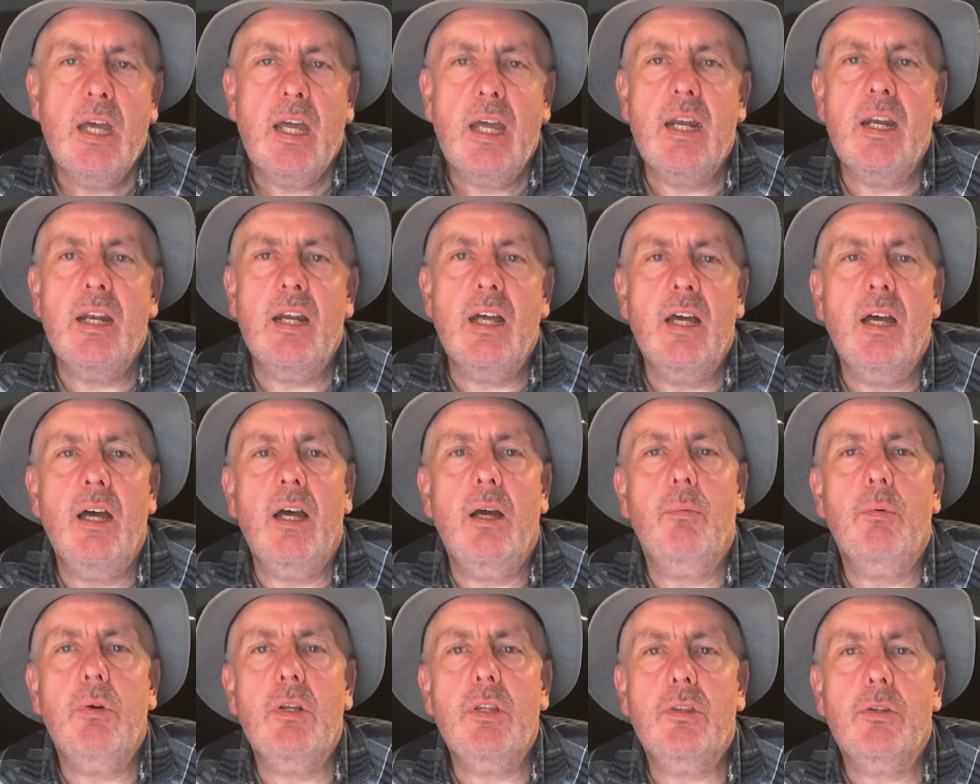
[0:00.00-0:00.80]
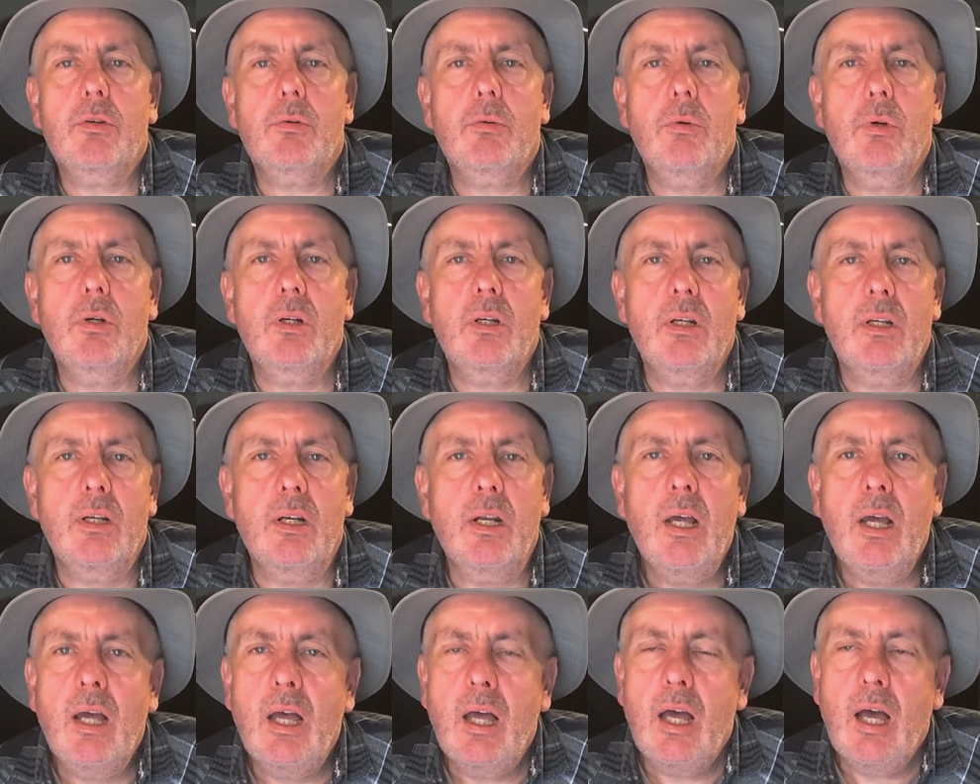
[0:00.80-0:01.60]
And I went through it
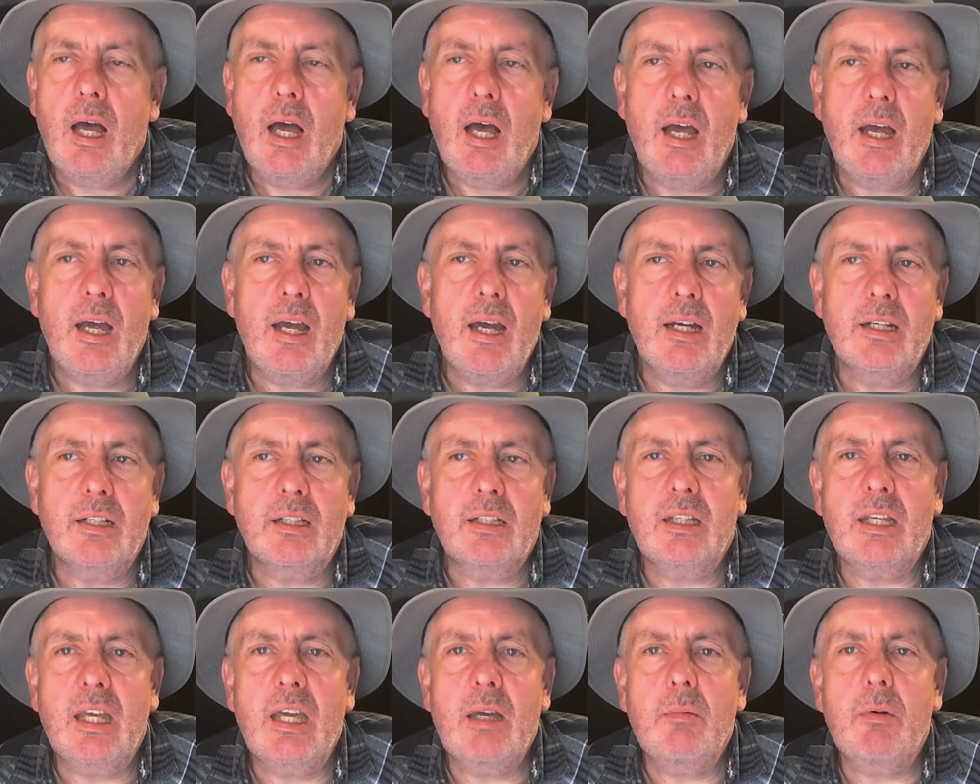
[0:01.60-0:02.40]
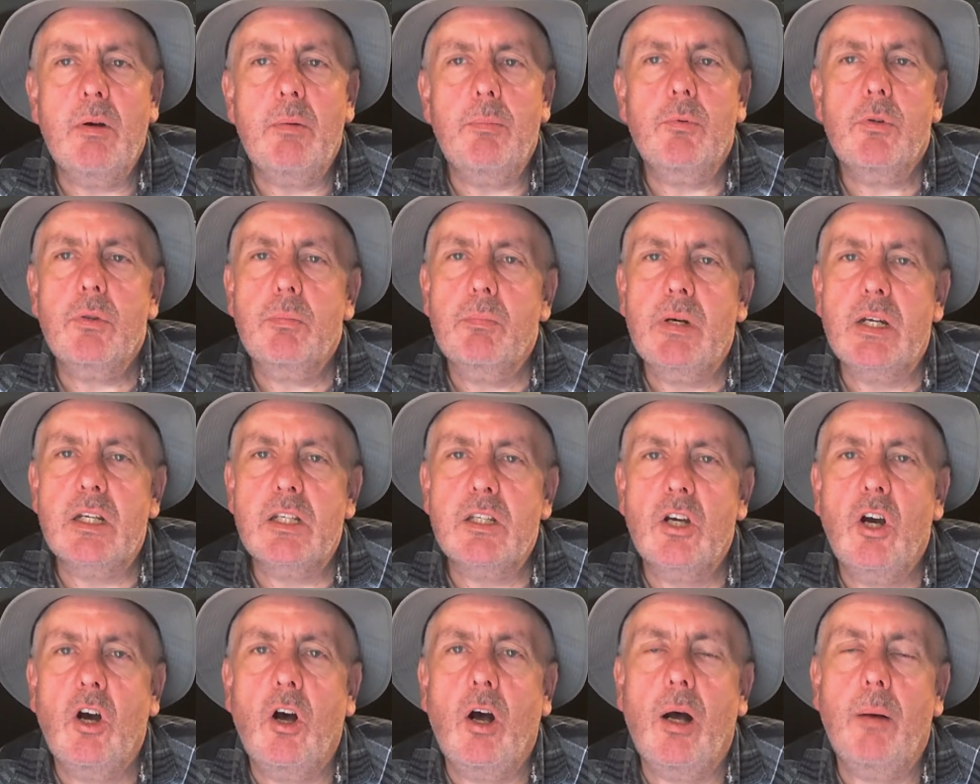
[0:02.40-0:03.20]
and I came up with
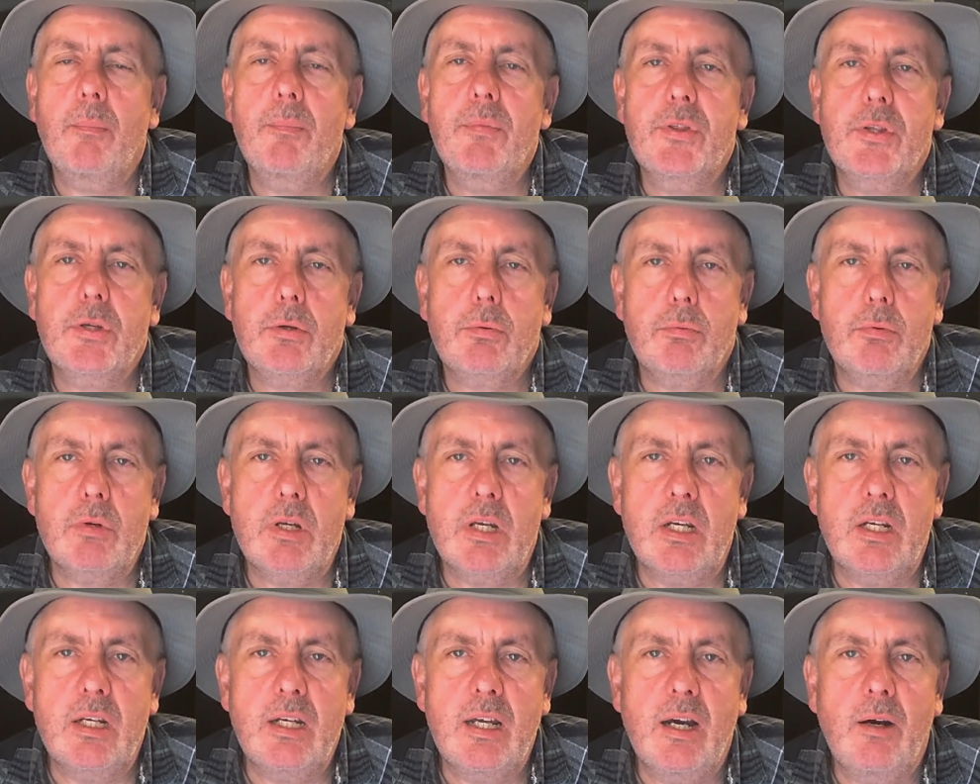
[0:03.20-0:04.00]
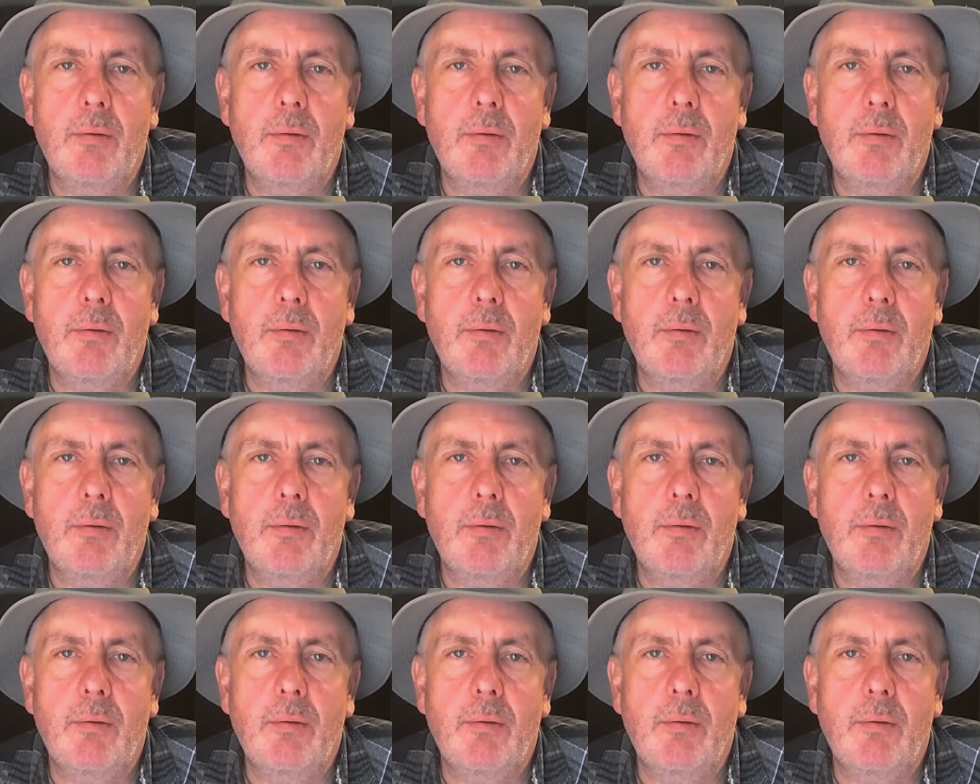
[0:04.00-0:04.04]
my top 3.